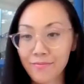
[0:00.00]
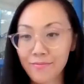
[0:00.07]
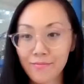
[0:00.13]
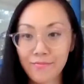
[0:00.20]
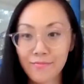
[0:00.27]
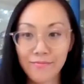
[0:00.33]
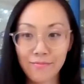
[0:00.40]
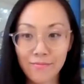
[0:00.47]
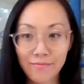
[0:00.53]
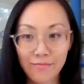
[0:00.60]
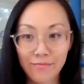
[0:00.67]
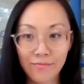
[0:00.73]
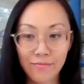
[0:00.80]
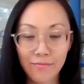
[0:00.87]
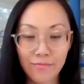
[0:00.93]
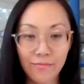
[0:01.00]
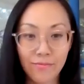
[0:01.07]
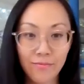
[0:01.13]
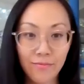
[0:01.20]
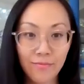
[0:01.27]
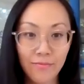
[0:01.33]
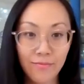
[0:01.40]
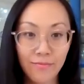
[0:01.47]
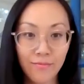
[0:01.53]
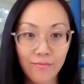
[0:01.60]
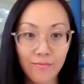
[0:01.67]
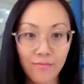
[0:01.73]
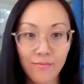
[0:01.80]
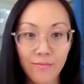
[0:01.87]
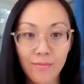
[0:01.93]

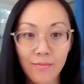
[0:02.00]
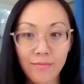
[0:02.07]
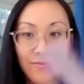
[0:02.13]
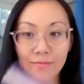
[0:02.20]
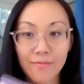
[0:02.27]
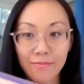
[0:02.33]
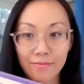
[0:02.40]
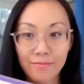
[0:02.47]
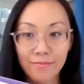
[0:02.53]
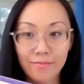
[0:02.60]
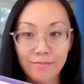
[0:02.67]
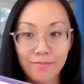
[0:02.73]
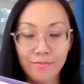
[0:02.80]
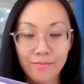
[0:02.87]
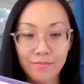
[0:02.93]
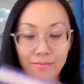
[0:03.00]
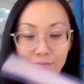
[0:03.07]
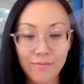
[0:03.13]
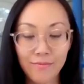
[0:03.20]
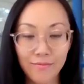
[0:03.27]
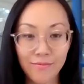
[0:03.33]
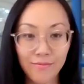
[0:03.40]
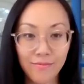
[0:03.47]
(silent)